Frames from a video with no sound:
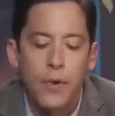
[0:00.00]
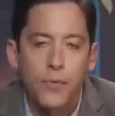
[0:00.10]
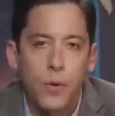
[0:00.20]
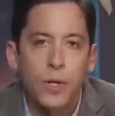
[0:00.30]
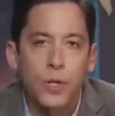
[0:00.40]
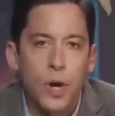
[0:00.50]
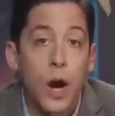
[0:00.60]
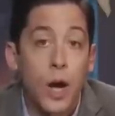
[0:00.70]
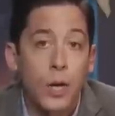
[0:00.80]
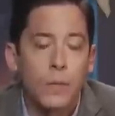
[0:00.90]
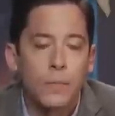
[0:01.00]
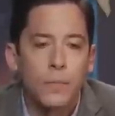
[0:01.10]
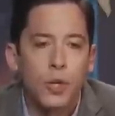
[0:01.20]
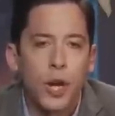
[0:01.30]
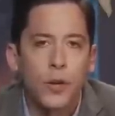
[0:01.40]
uh, focused
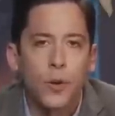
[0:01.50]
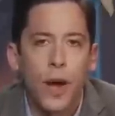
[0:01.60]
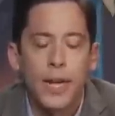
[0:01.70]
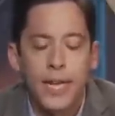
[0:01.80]
on gender